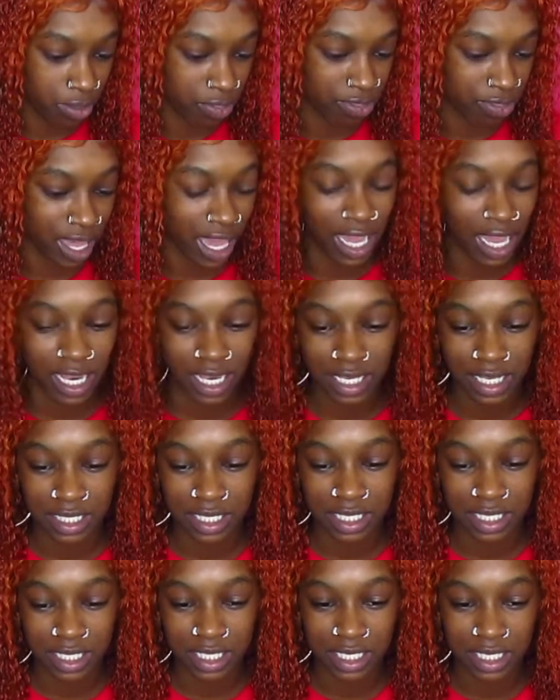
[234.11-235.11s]
They,
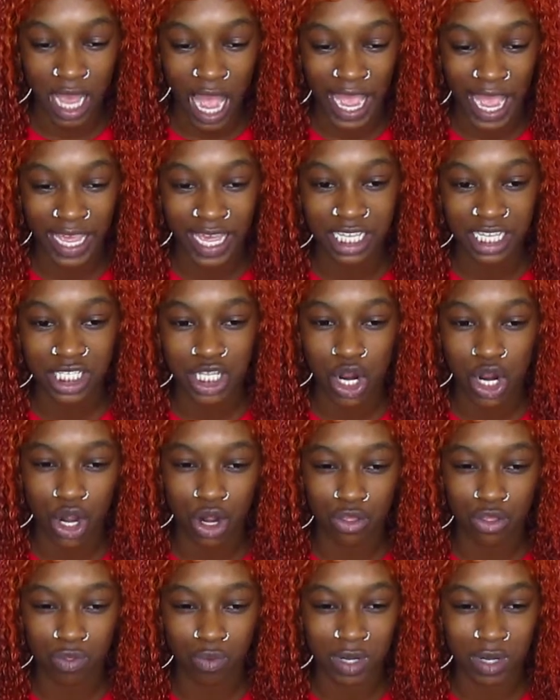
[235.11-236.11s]
I guess
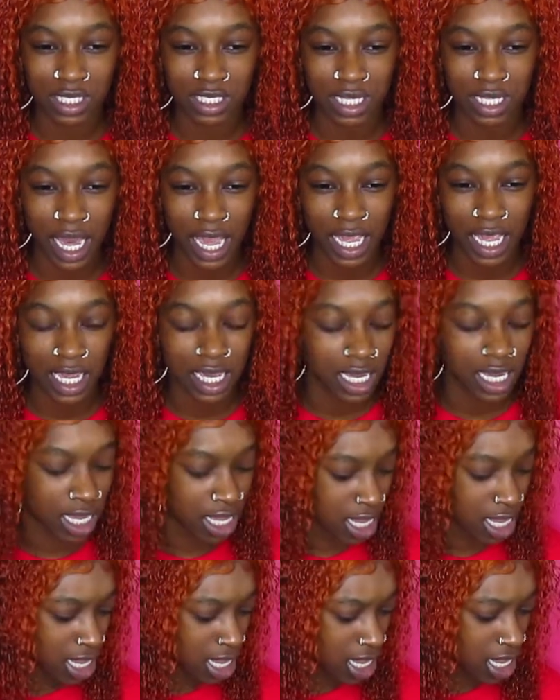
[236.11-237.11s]
Earth was like
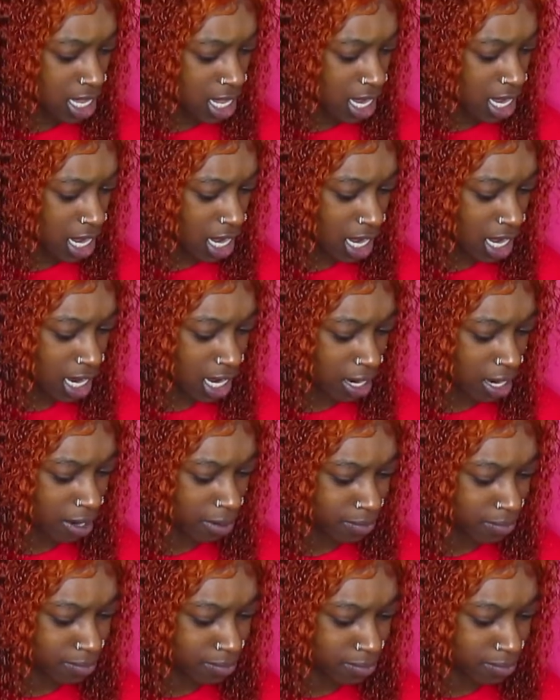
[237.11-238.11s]

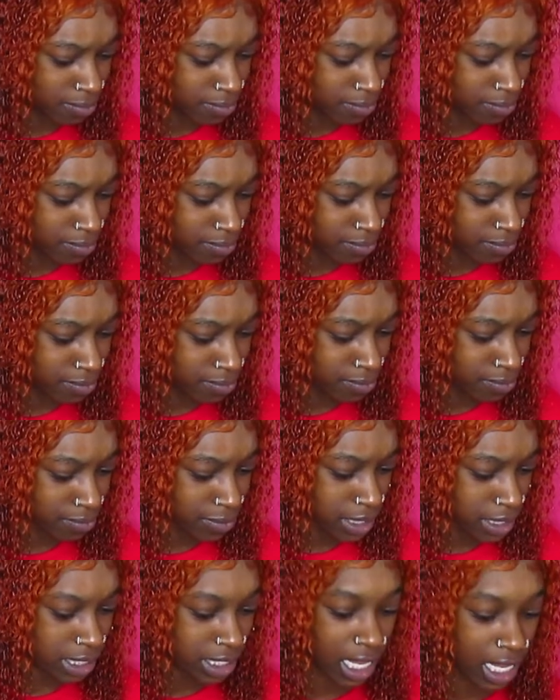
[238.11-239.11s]
um
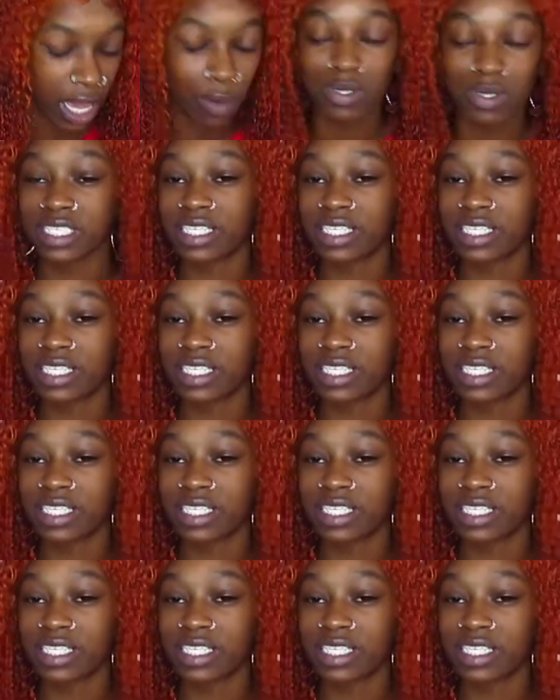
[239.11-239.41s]
it was